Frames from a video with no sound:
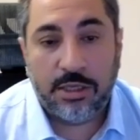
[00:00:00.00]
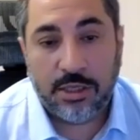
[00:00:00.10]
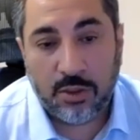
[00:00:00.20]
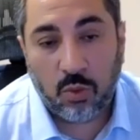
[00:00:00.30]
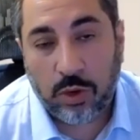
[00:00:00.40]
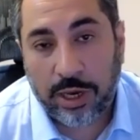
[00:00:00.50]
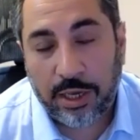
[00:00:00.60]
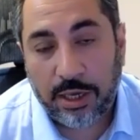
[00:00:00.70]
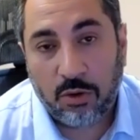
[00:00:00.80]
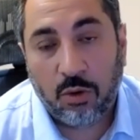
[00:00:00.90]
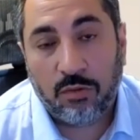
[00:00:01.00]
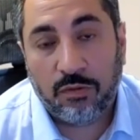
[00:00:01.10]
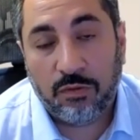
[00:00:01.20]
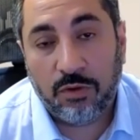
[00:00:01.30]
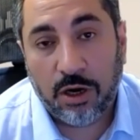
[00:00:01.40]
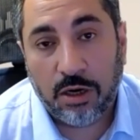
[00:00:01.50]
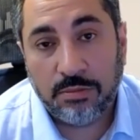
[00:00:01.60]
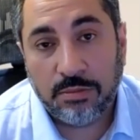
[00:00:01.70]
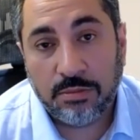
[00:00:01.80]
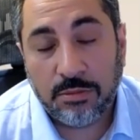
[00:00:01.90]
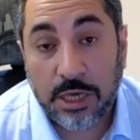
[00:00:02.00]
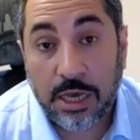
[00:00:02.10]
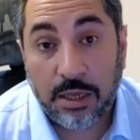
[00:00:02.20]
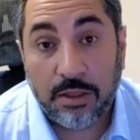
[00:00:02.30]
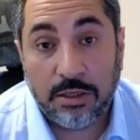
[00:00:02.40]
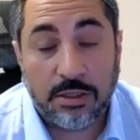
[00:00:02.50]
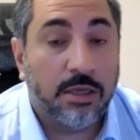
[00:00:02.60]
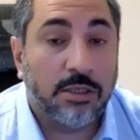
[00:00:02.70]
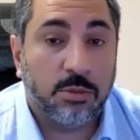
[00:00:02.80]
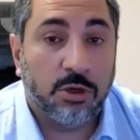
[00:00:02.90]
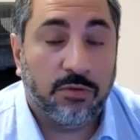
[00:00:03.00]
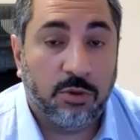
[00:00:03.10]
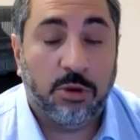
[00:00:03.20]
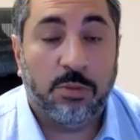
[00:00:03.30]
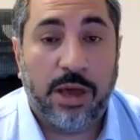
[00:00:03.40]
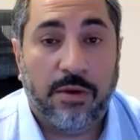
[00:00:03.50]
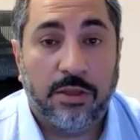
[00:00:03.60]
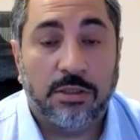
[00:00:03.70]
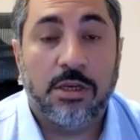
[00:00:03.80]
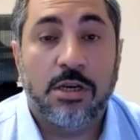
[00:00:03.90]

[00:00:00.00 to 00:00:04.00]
way of getting this testimony from your parents?